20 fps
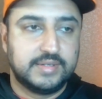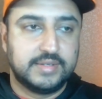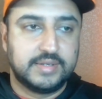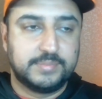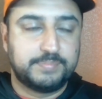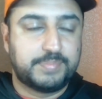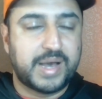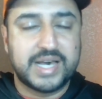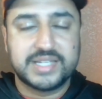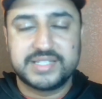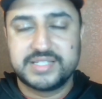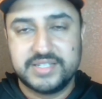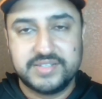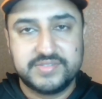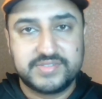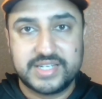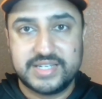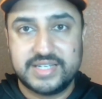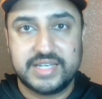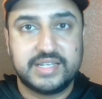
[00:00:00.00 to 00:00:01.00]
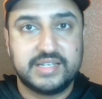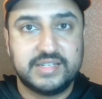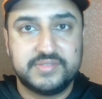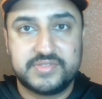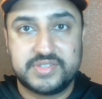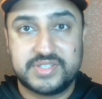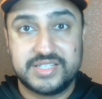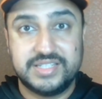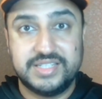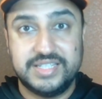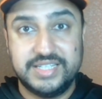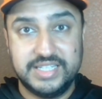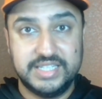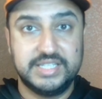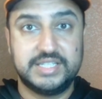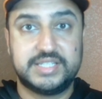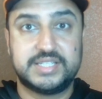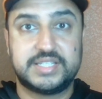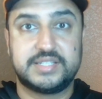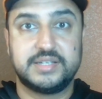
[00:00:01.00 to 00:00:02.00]
positives and negatives to
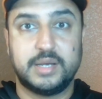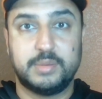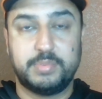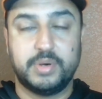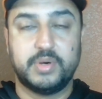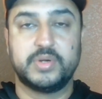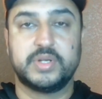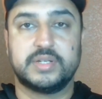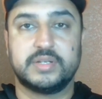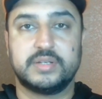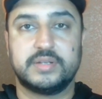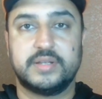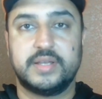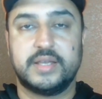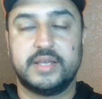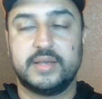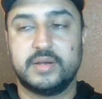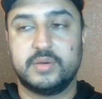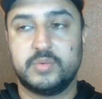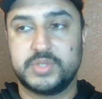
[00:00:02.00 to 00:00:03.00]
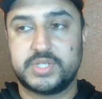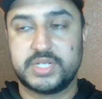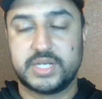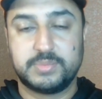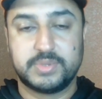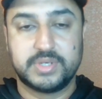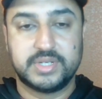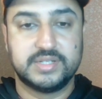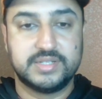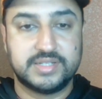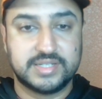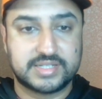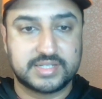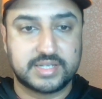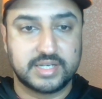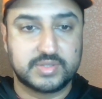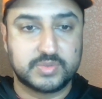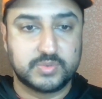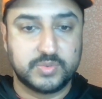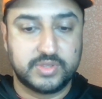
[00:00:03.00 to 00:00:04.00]
each opponent, which I'm going to
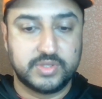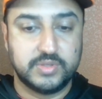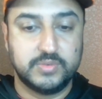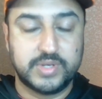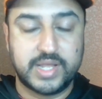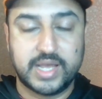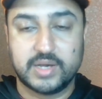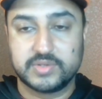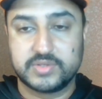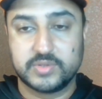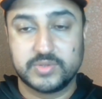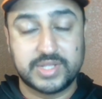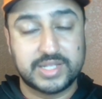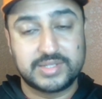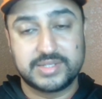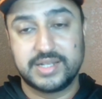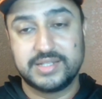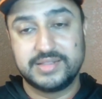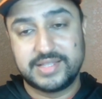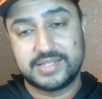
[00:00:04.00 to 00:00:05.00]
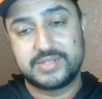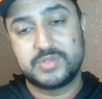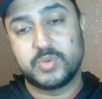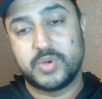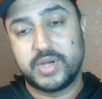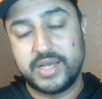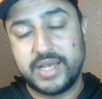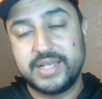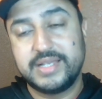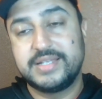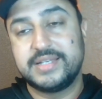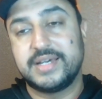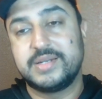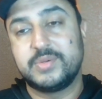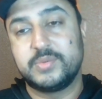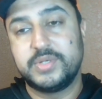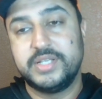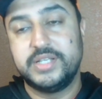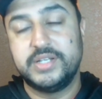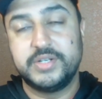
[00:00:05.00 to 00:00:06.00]
discuss with you now. So that's why I kind
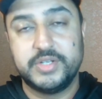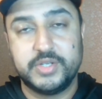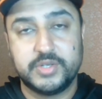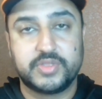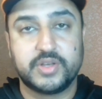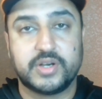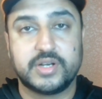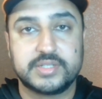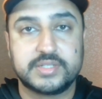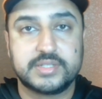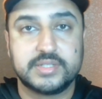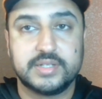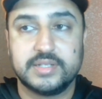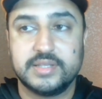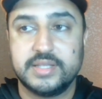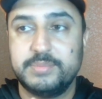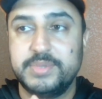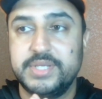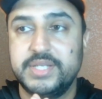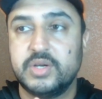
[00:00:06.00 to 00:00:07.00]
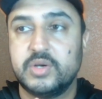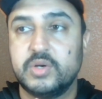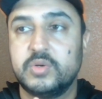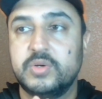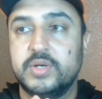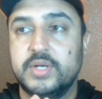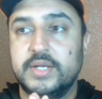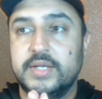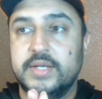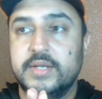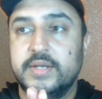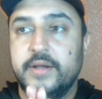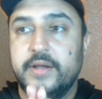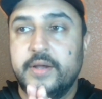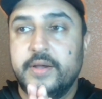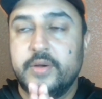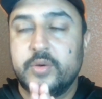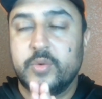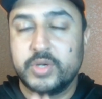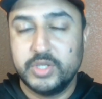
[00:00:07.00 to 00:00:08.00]
of want to hear your thoughts. Let me know
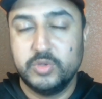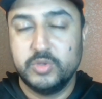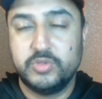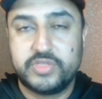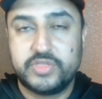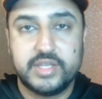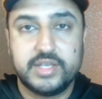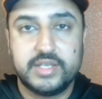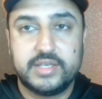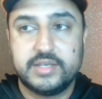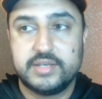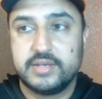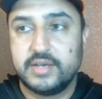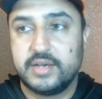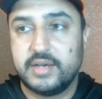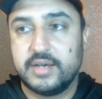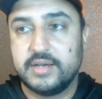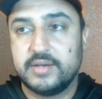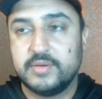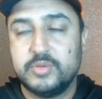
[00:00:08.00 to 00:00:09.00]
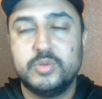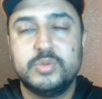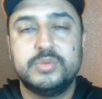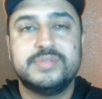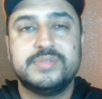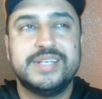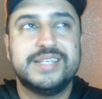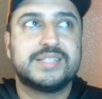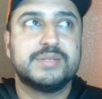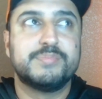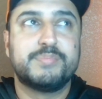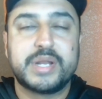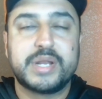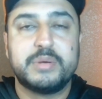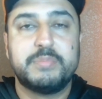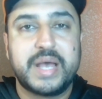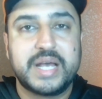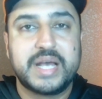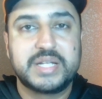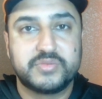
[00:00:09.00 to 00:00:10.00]
what you think, who is the
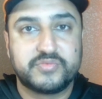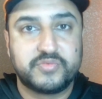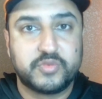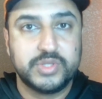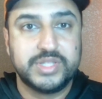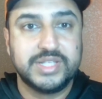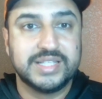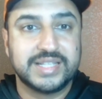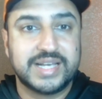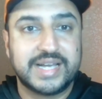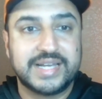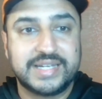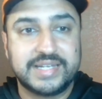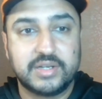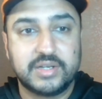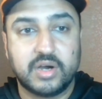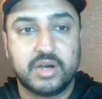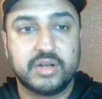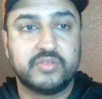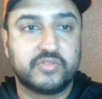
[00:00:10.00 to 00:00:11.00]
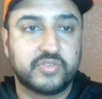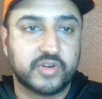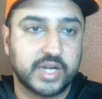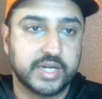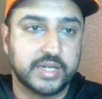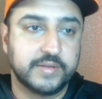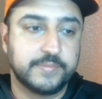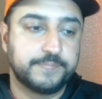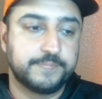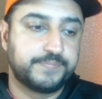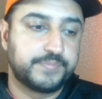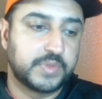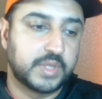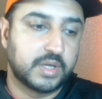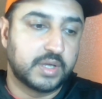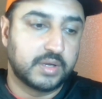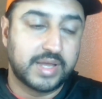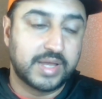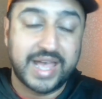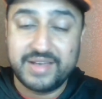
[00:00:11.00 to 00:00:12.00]
better matchup for the Illini on Friday.
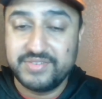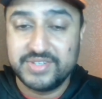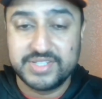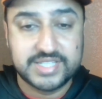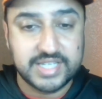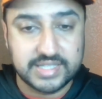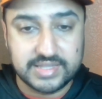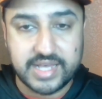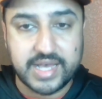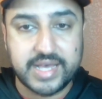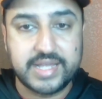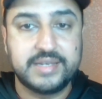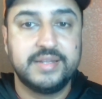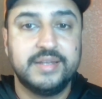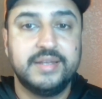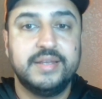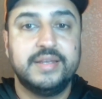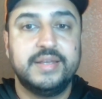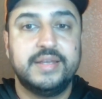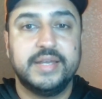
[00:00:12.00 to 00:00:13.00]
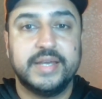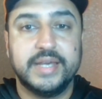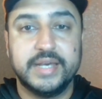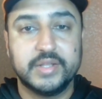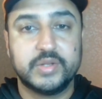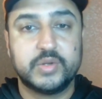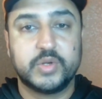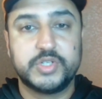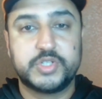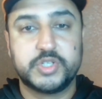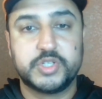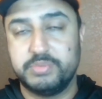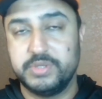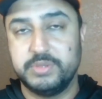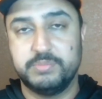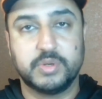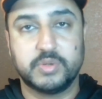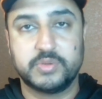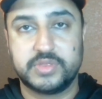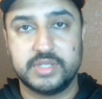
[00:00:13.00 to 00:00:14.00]
Having said that, Illinois should
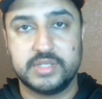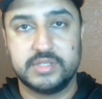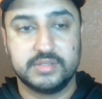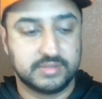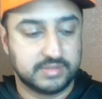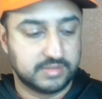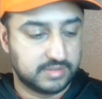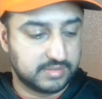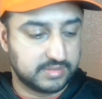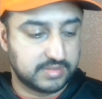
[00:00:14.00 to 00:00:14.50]
beat both the